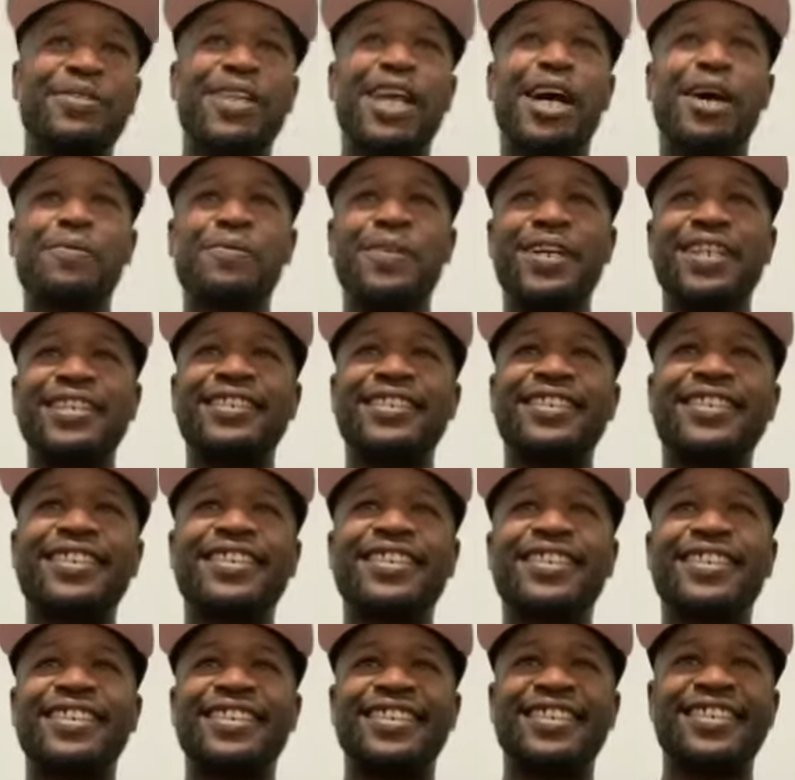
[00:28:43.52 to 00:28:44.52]
That was
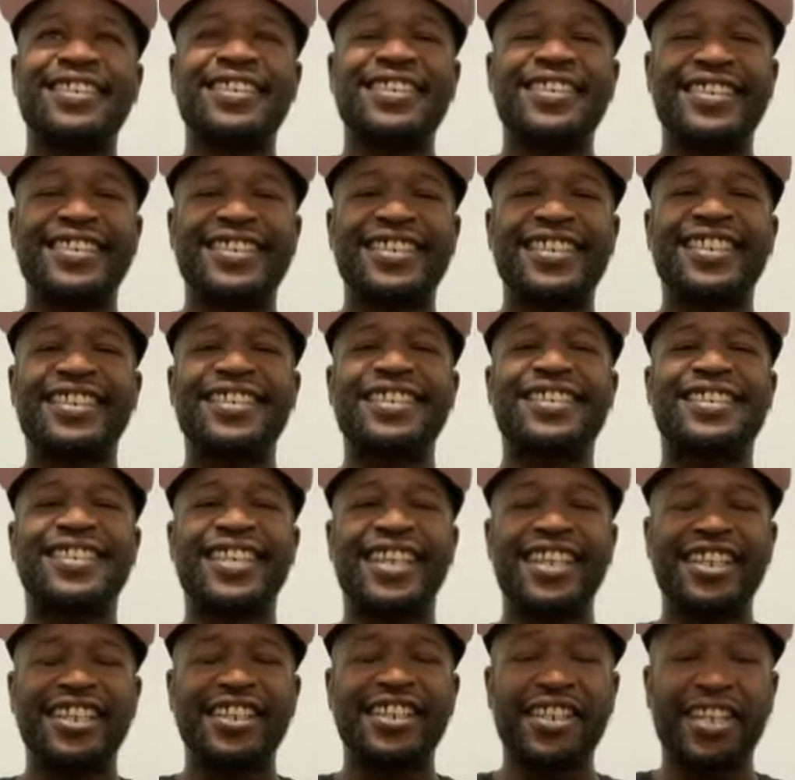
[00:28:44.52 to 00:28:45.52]
a
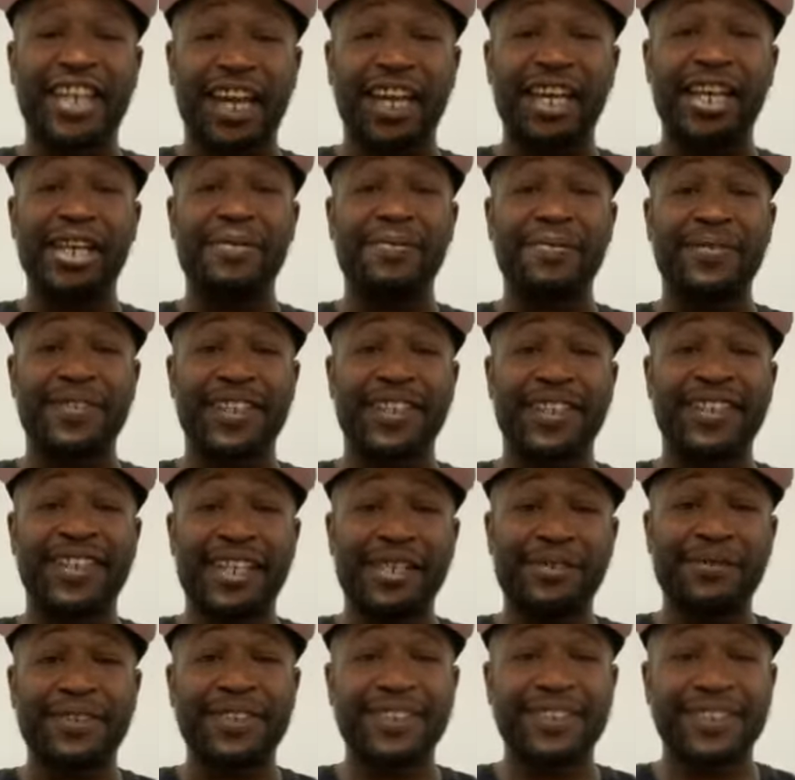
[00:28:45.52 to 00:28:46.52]
insane game there.
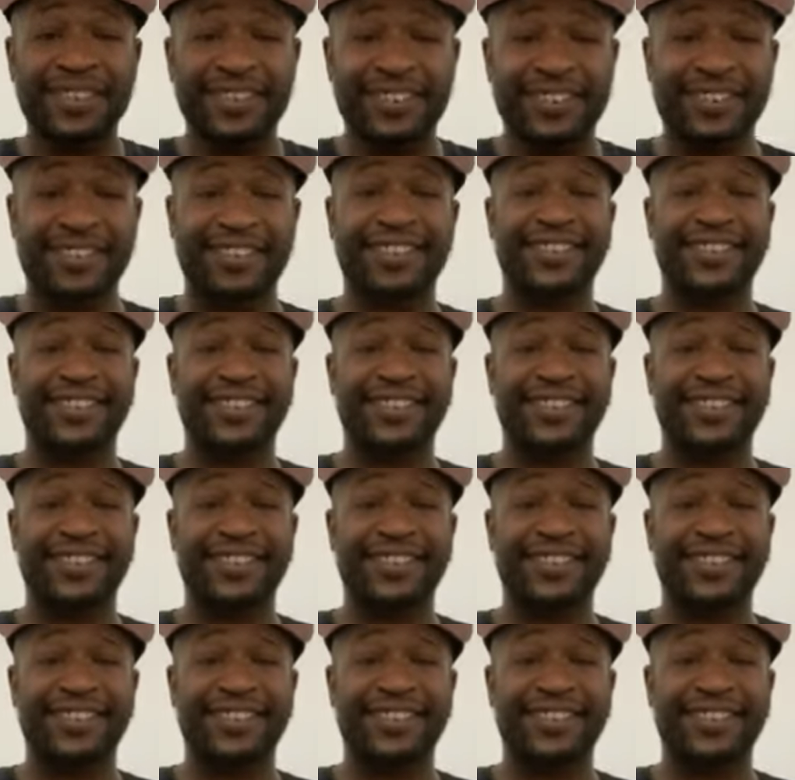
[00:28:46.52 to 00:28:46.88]
That was